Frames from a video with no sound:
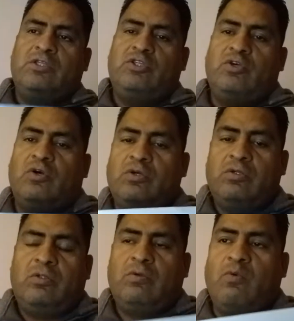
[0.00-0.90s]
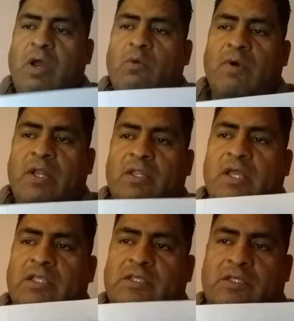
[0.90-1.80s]
John 1 1
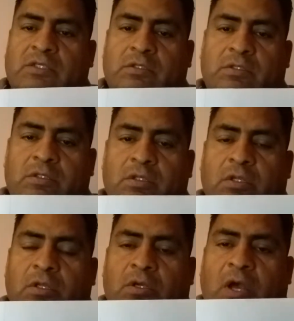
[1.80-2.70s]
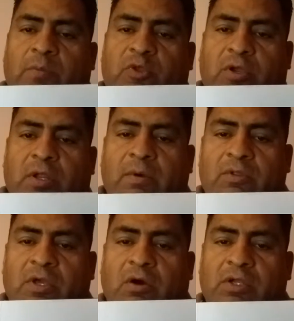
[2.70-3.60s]
tells us. I'm talking about
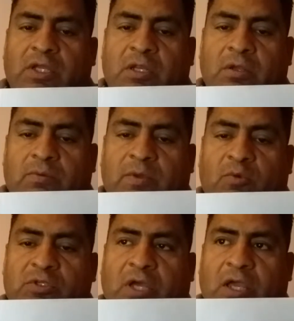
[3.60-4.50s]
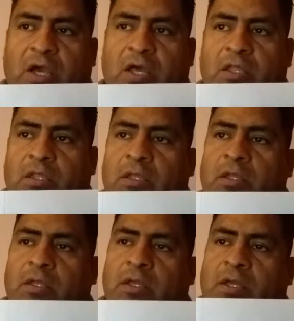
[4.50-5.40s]
the origin of the Most High God.
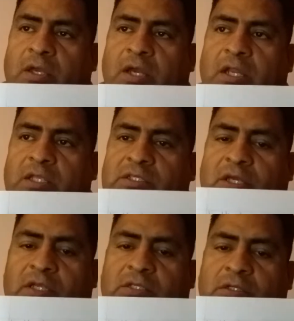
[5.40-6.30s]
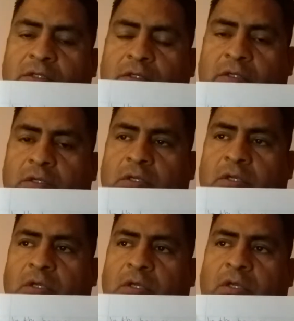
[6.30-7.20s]
And it says,
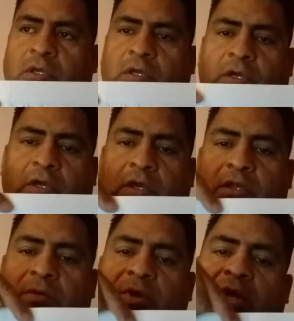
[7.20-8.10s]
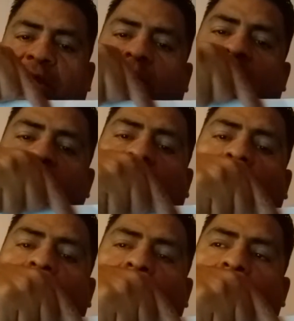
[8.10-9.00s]
In the beginning was the
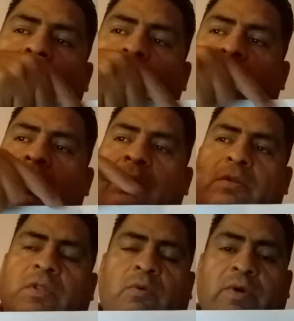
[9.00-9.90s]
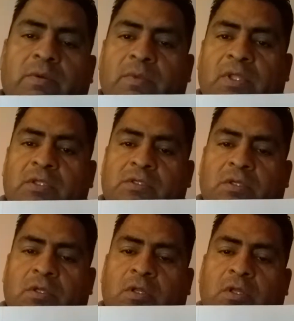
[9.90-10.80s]
Word. The Word means
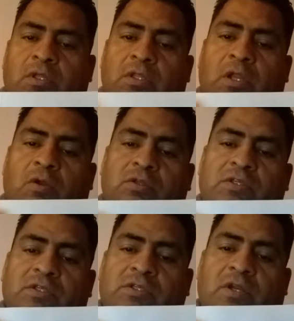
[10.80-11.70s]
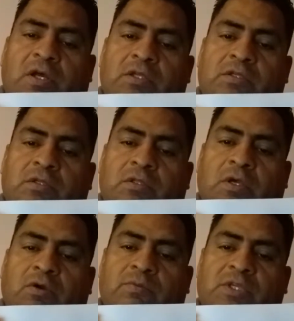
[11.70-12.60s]
the Lord Jesus Christ. That
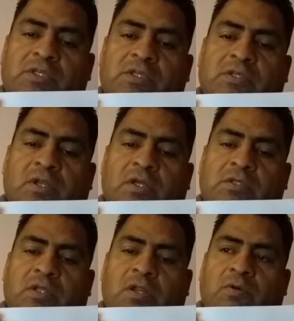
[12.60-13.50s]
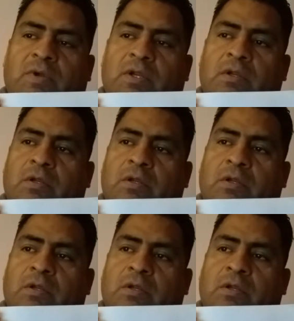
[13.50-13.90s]
would be Jesus Christ, the little one.